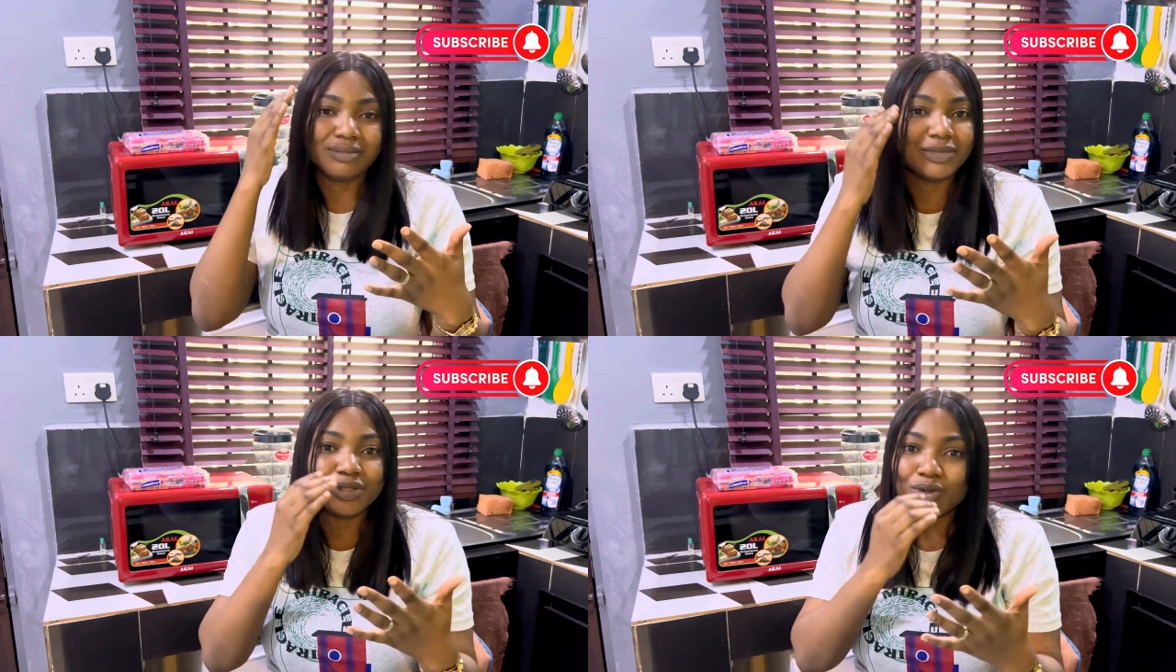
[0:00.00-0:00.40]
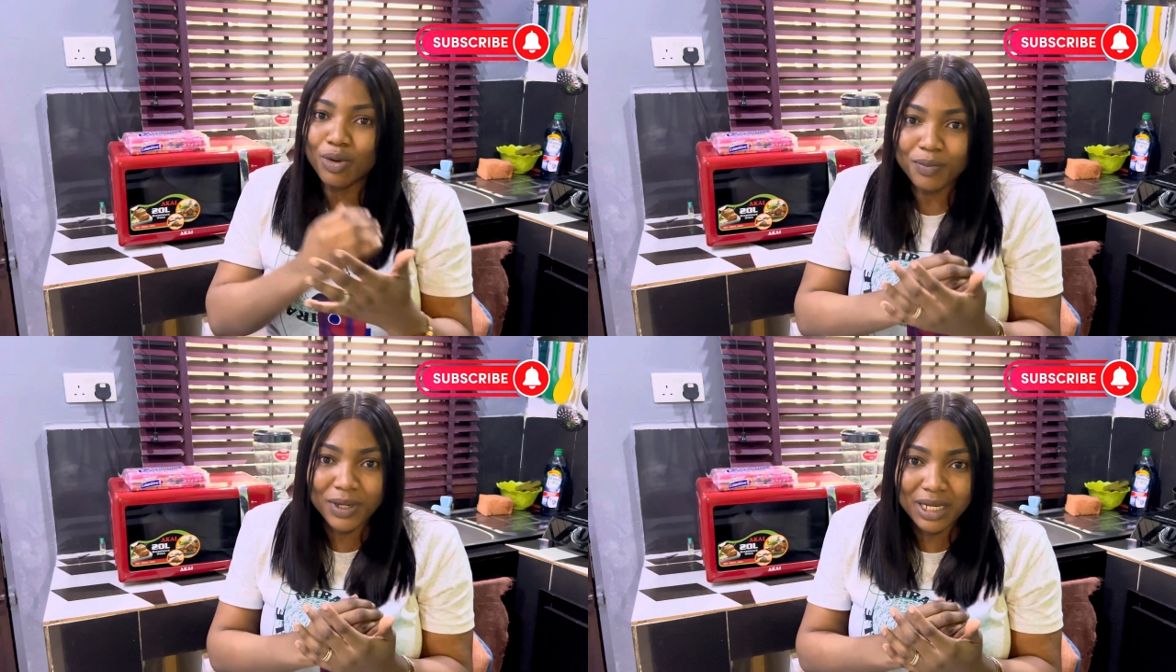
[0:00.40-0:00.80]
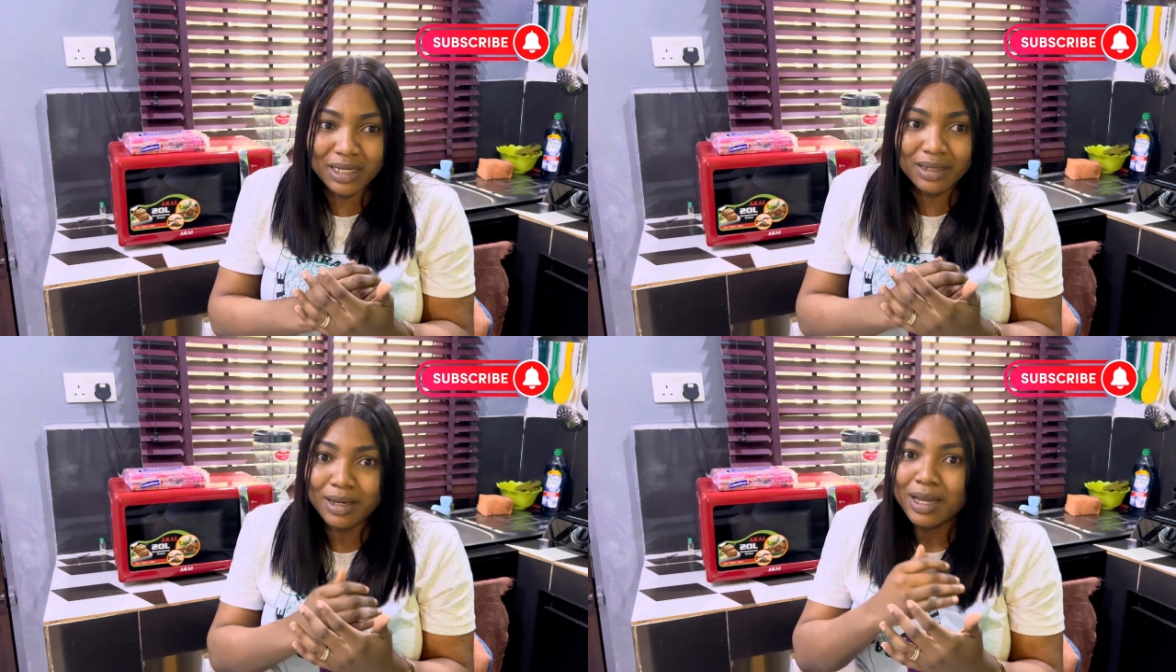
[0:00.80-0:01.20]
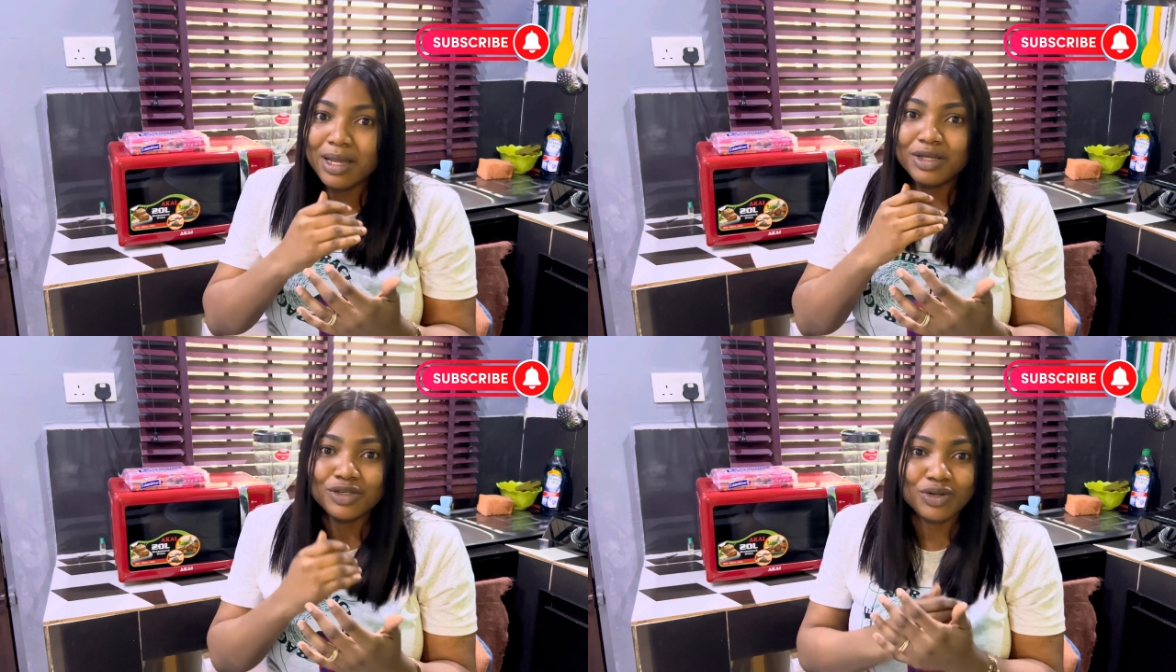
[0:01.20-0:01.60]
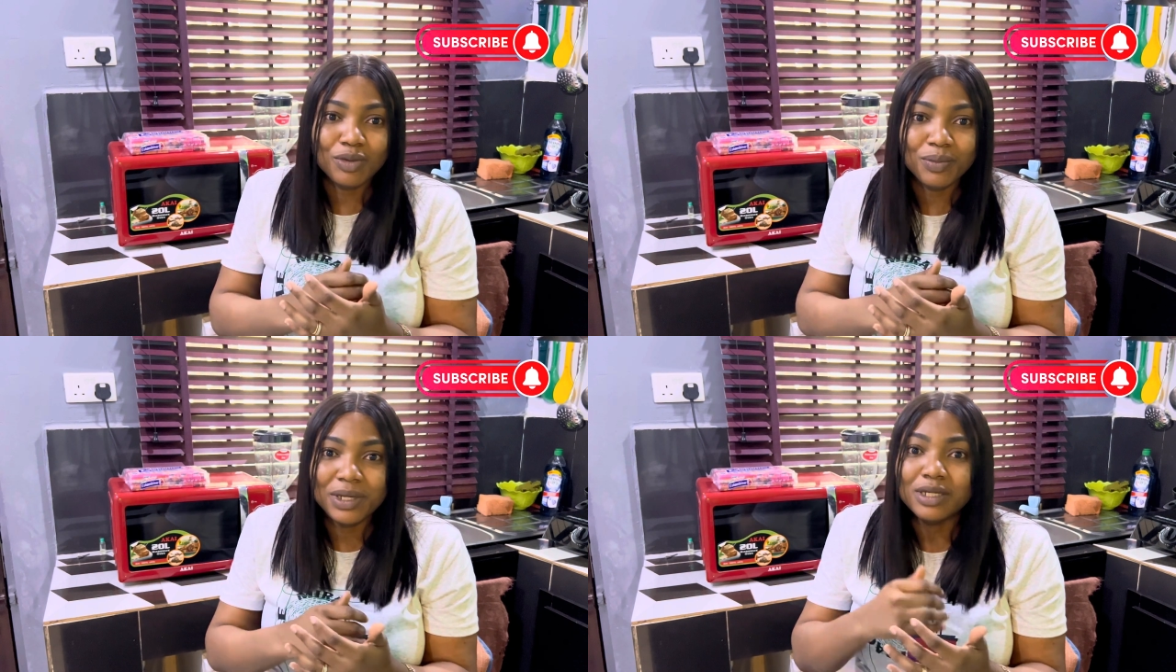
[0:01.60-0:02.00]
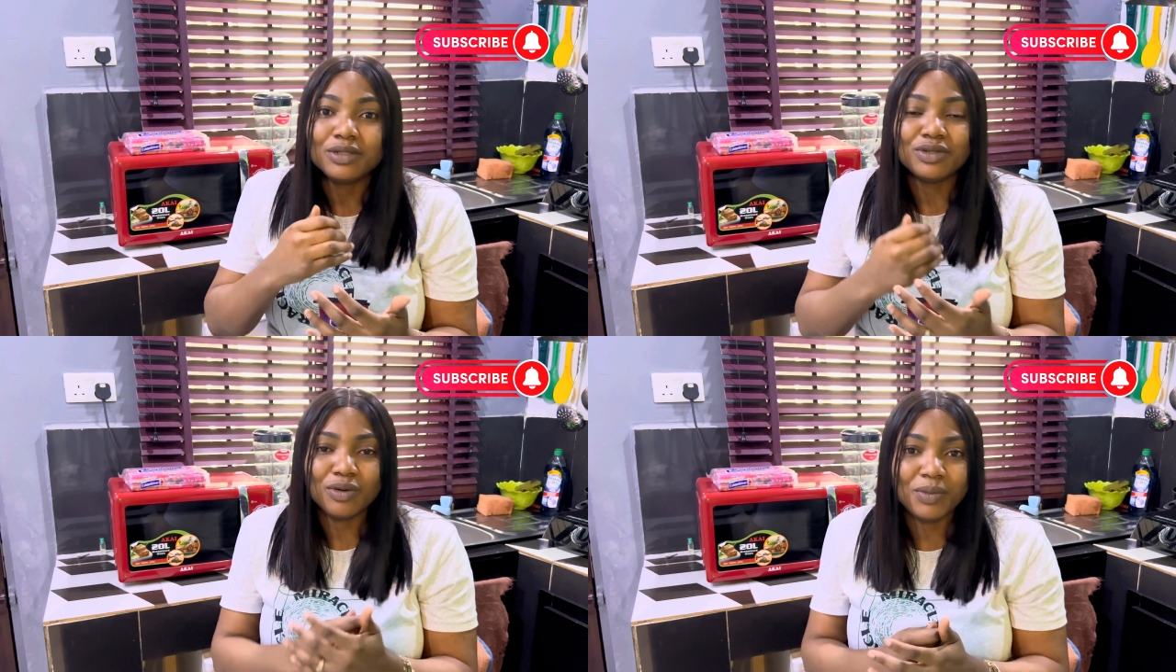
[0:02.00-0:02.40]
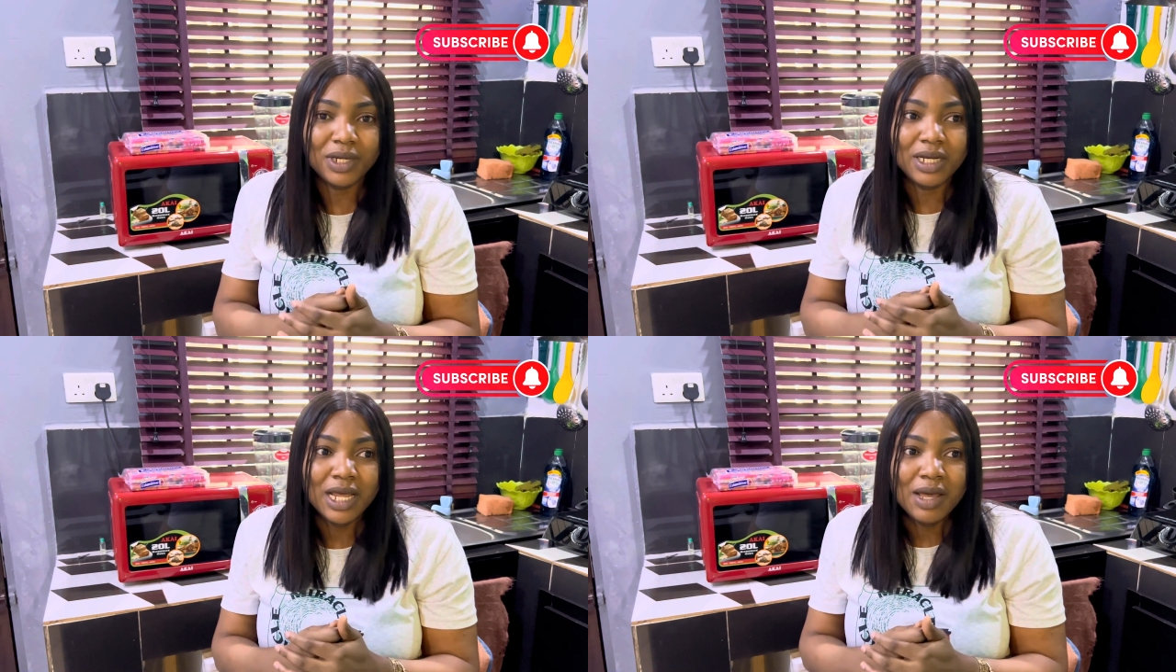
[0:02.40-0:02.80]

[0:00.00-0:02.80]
stopping stopping stopping